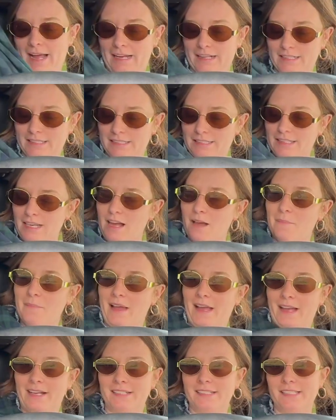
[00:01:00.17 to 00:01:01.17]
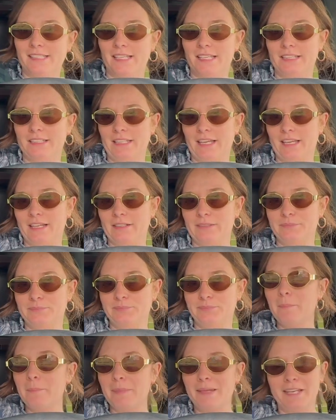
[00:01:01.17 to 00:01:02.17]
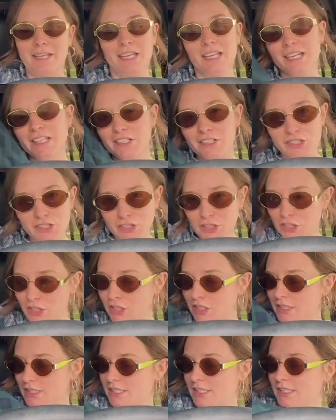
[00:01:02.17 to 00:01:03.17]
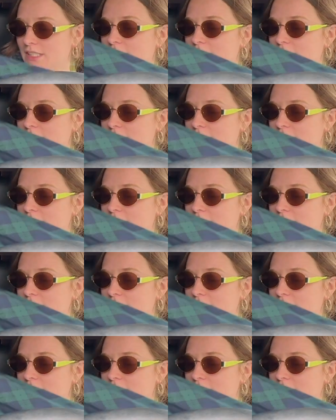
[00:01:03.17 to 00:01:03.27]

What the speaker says: maxi, like midi skirt